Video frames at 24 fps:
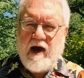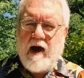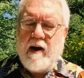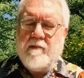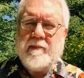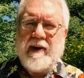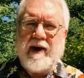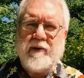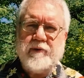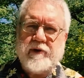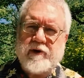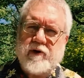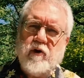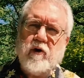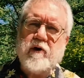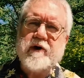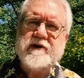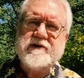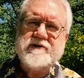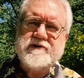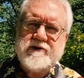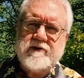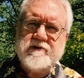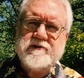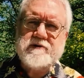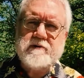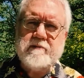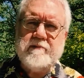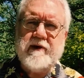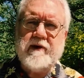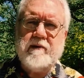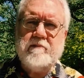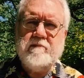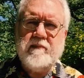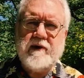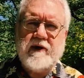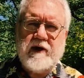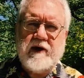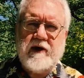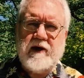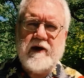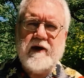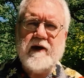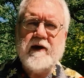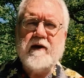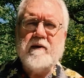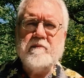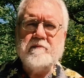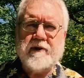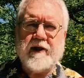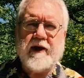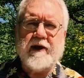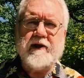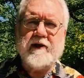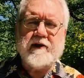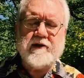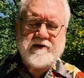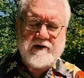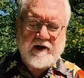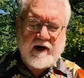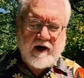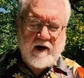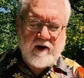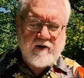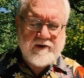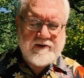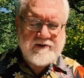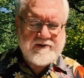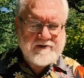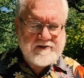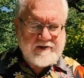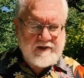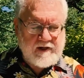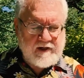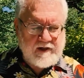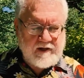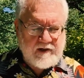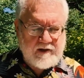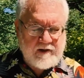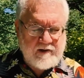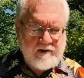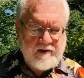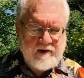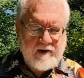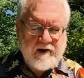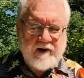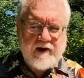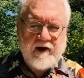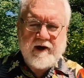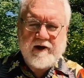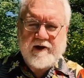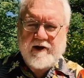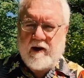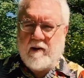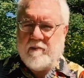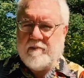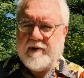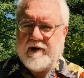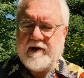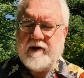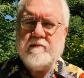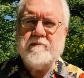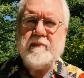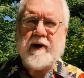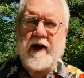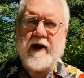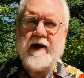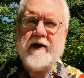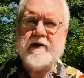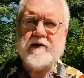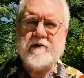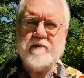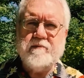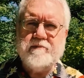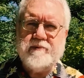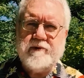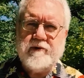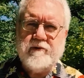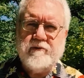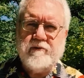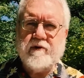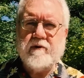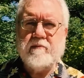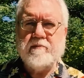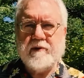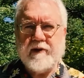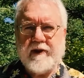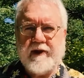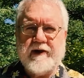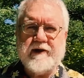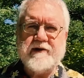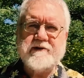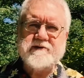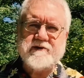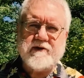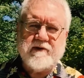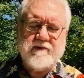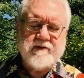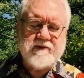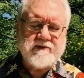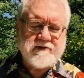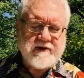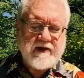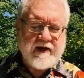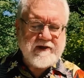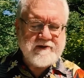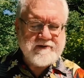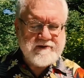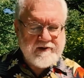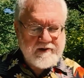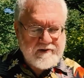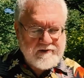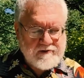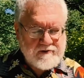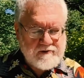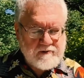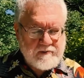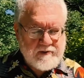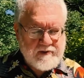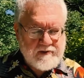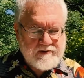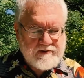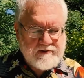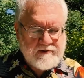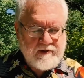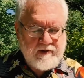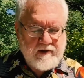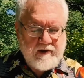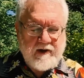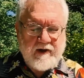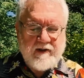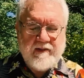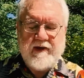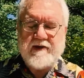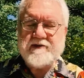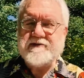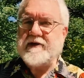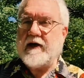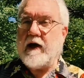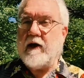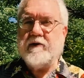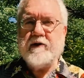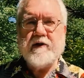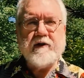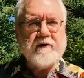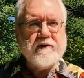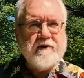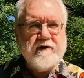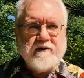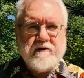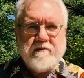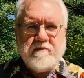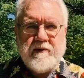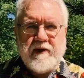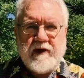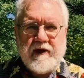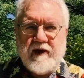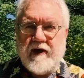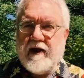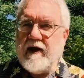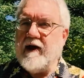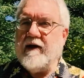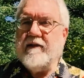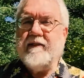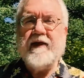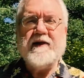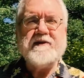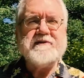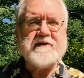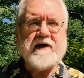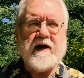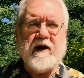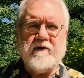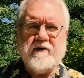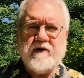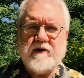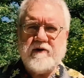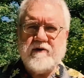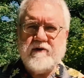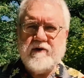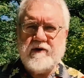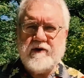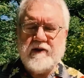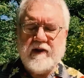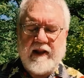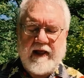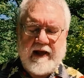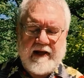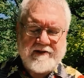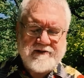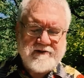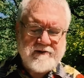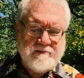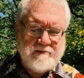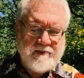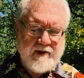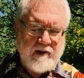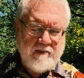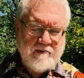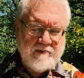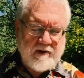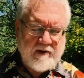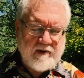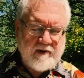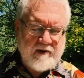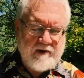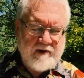My recordings used to be me playing guitar and singing, accompanied by a computer playing synthesized instruments. They sounded good to me, they sounded good to lots of people.